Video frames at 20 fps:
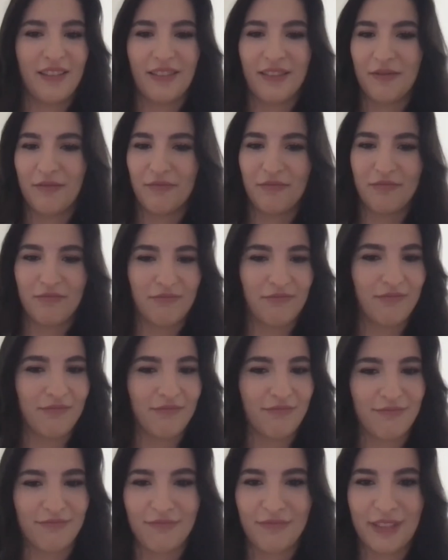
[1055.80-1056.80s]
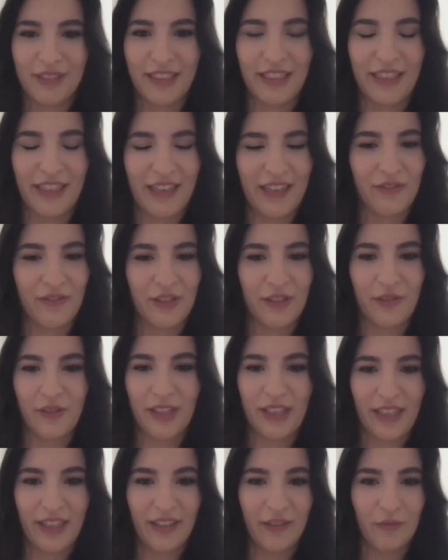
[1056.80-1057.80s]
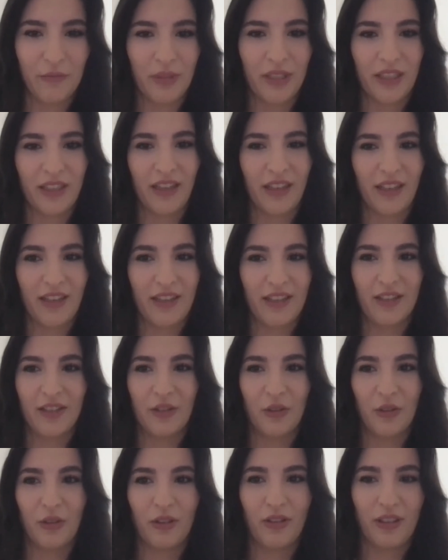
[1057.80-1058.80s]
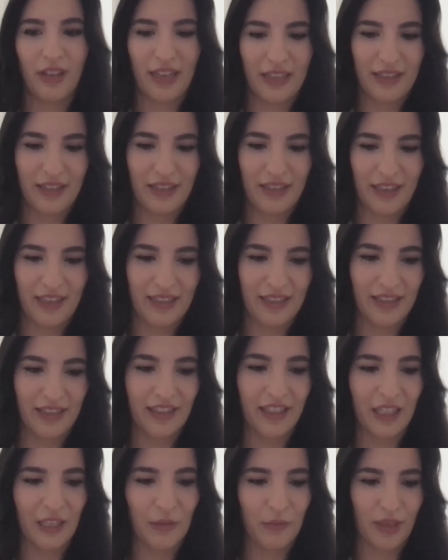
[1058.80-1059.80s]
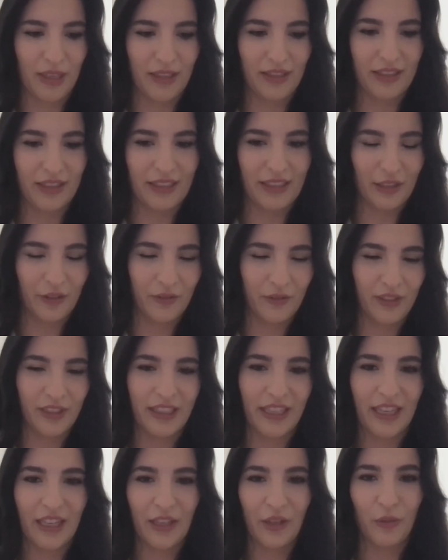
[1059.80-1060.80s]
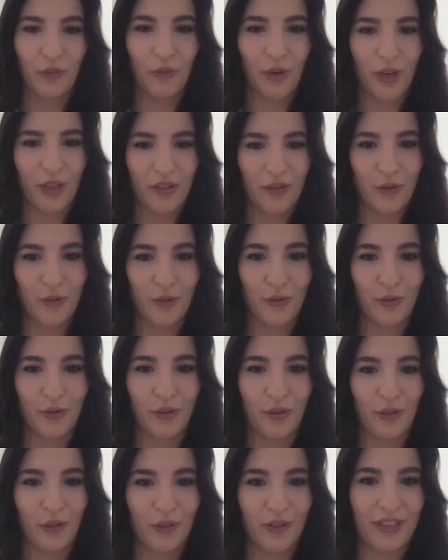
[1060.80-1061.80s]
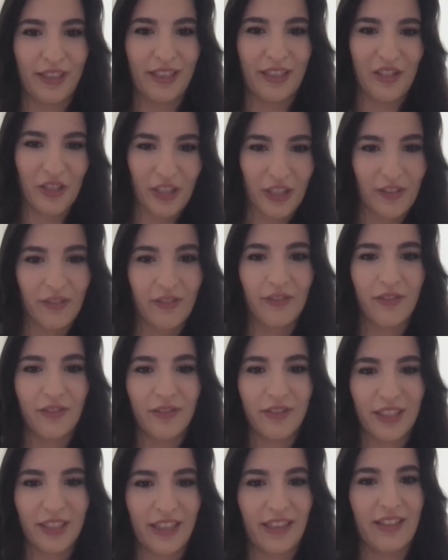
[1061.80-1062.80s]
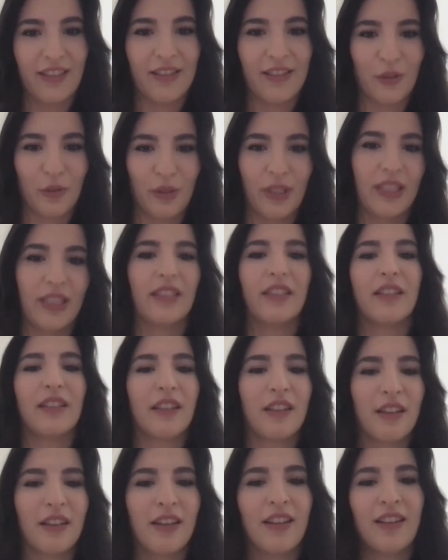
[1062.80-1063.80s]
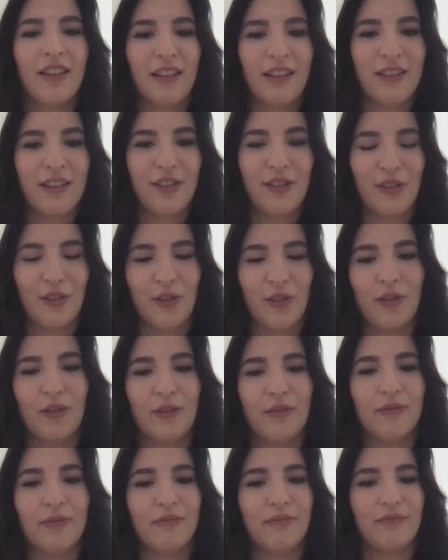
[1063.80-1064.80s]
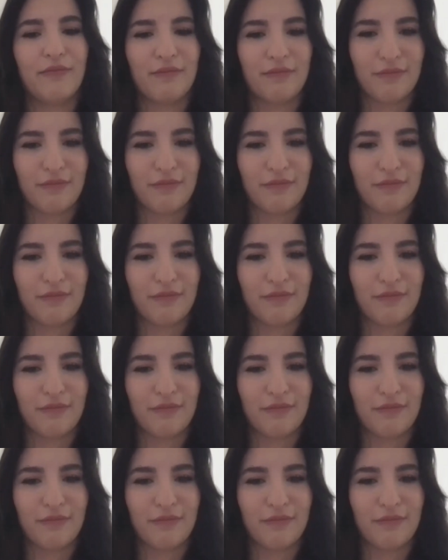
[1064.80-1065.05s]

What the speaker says: in every way, because, you know, as a team, at the end of the day, you want to, you know, achieve things together. So